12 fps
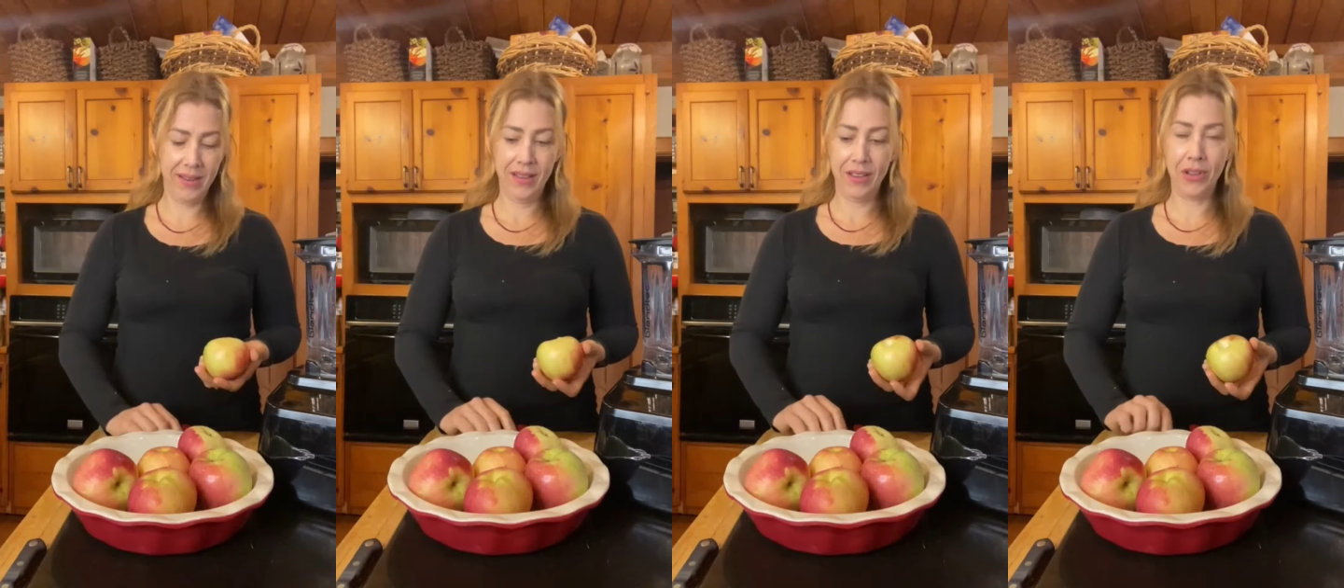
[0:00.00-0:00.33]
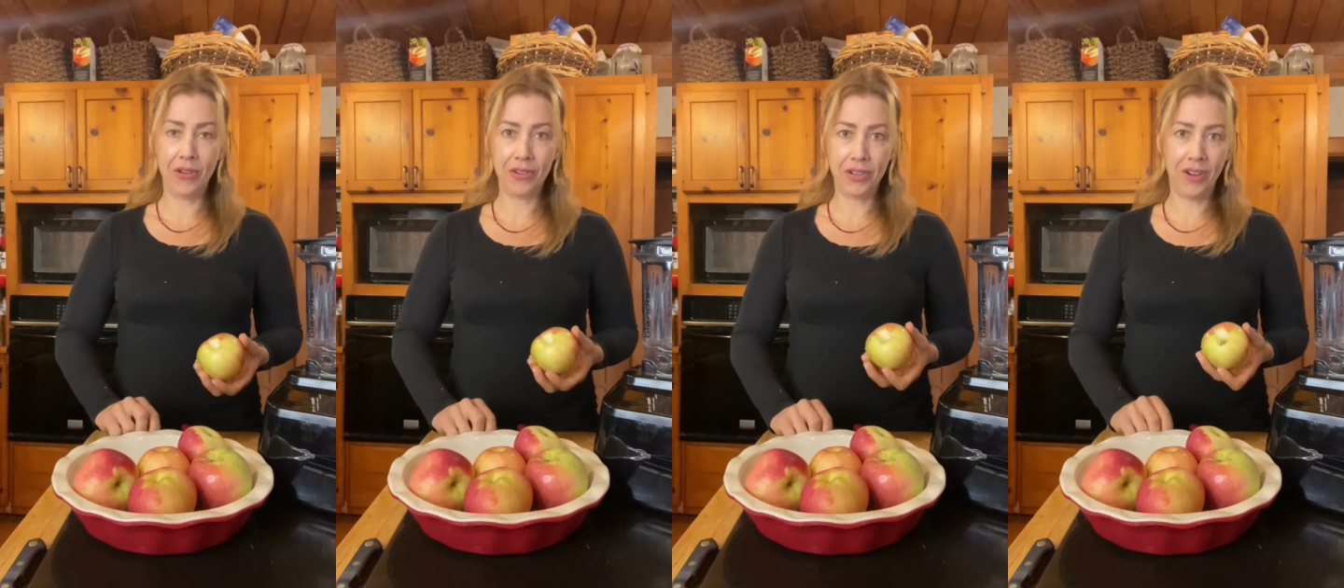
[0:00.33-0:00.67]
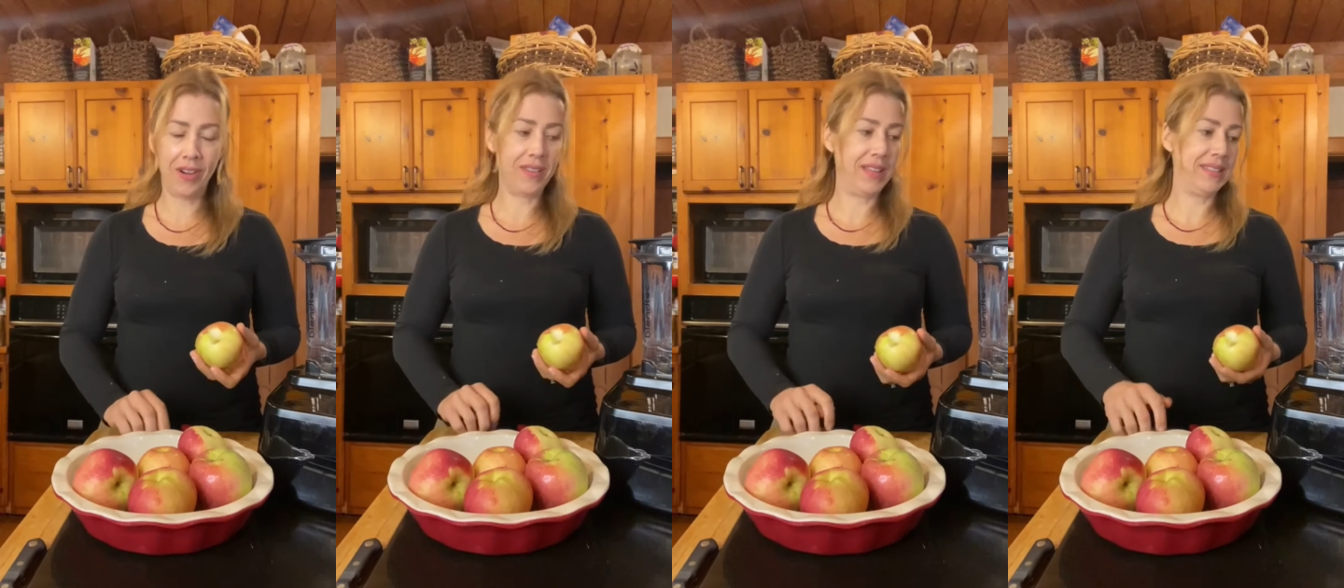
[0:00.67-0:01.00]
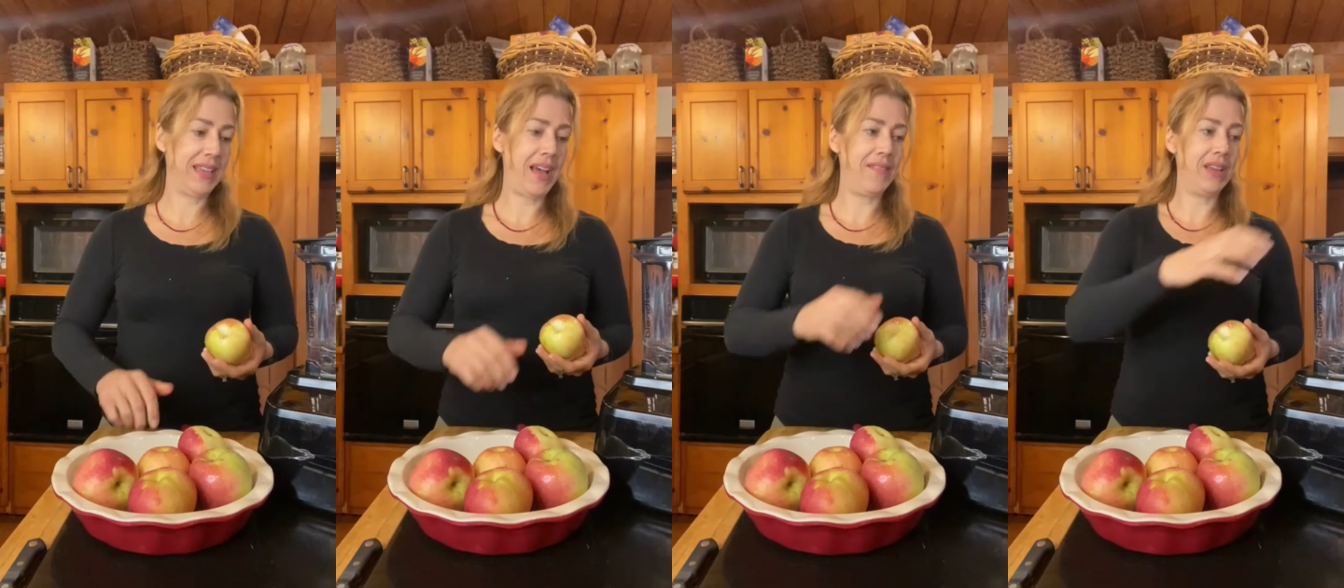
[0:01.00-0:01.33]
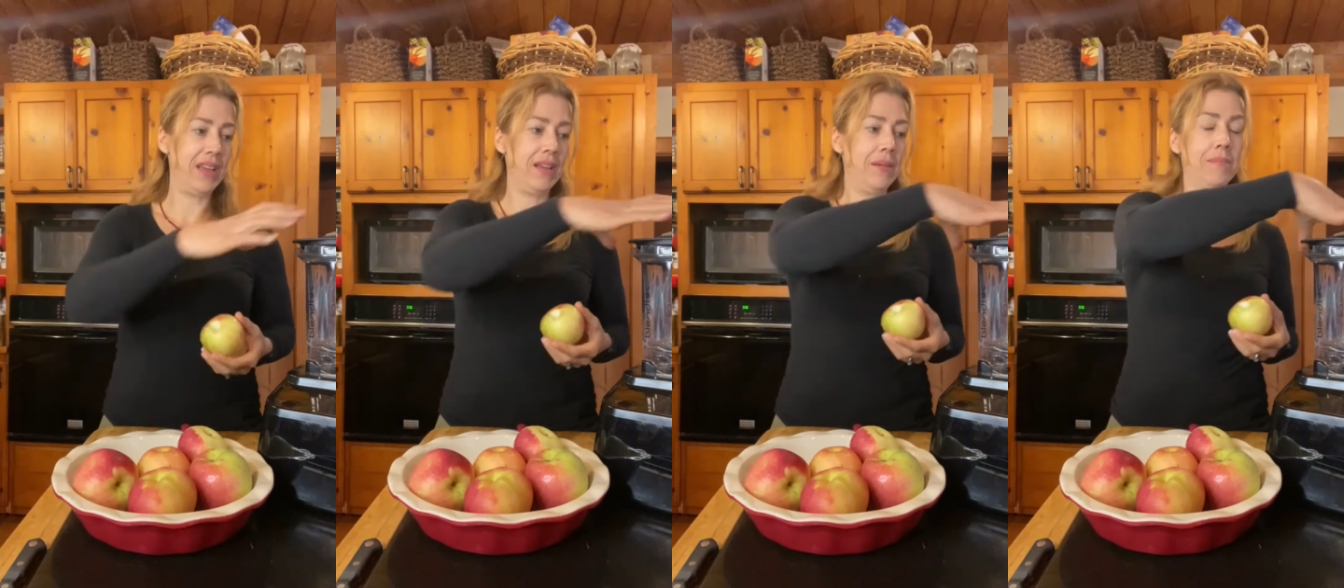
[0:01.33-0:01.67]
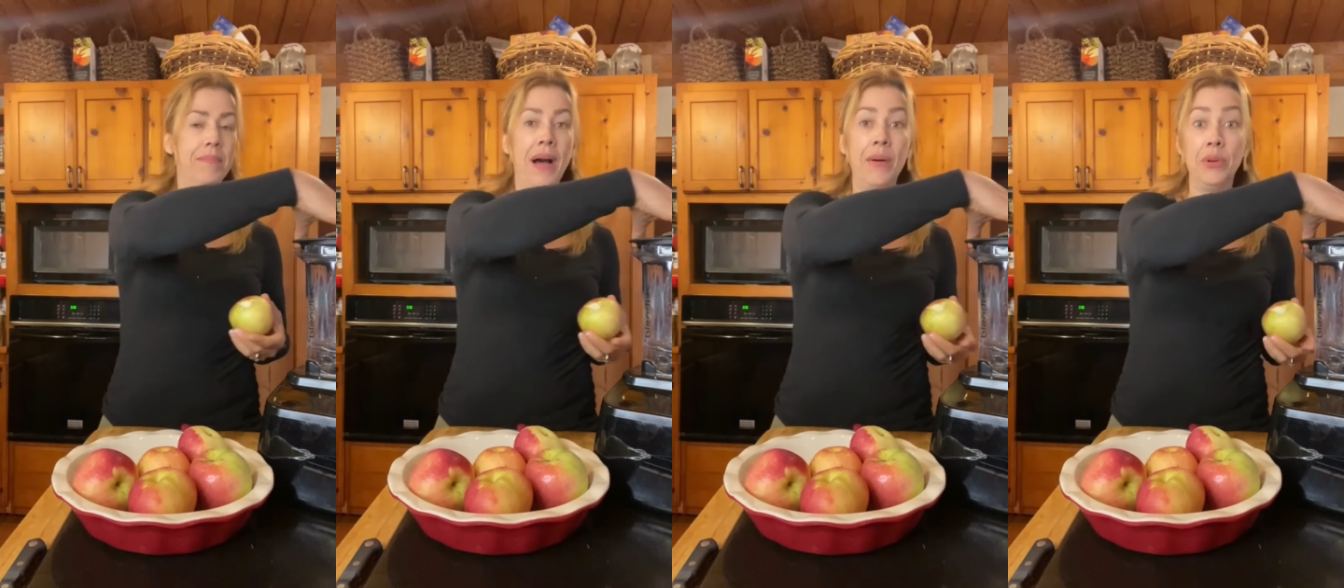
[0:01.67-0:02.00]
your dog that's having
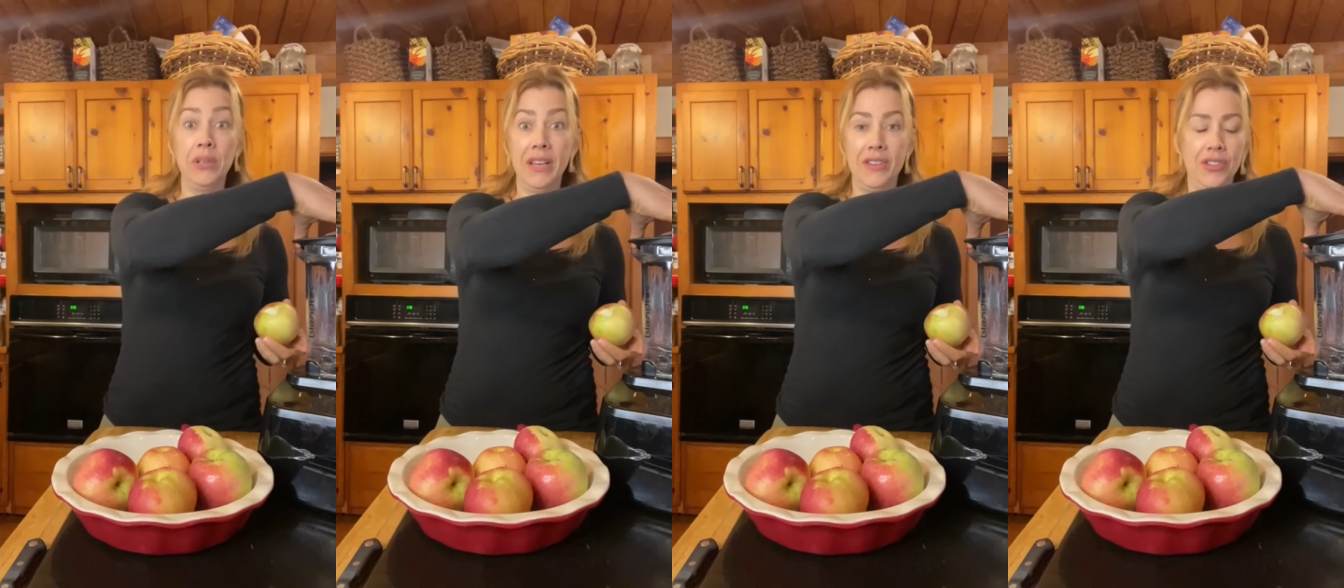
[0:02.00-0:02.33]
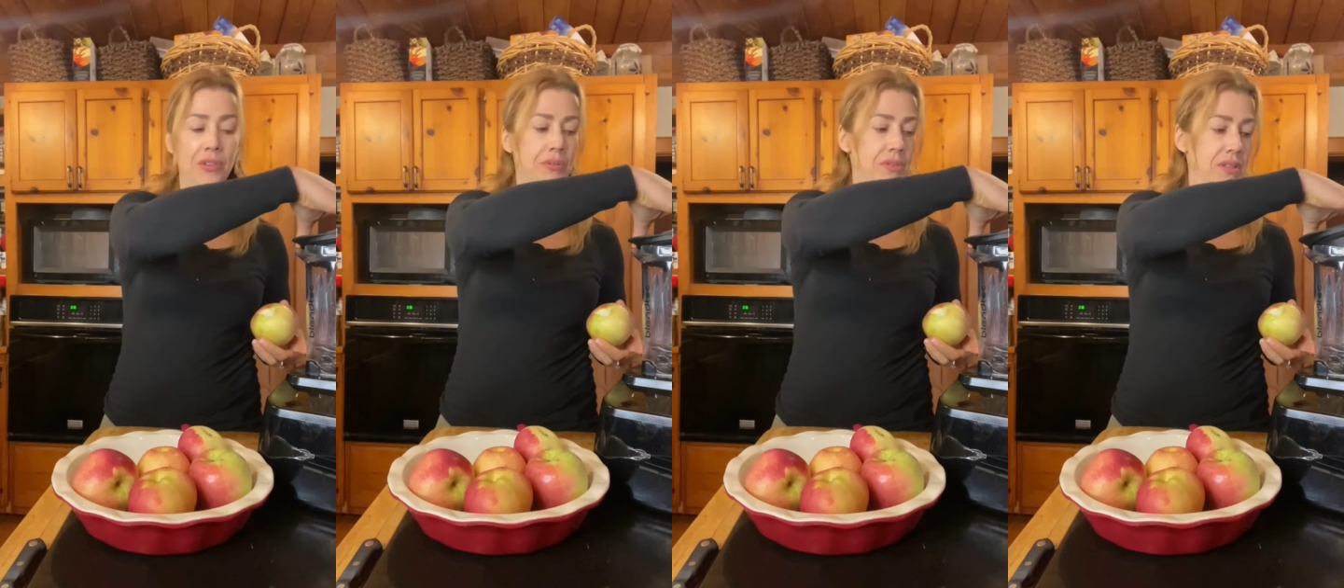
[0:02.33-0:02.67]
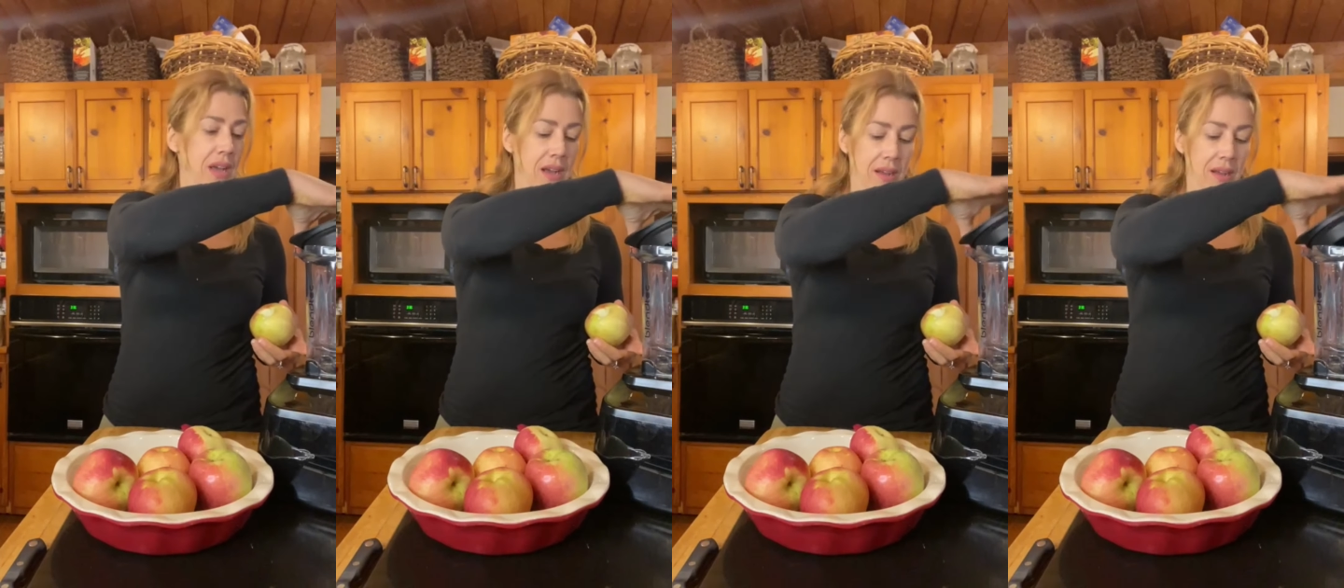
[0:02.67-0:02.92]
bowel issues,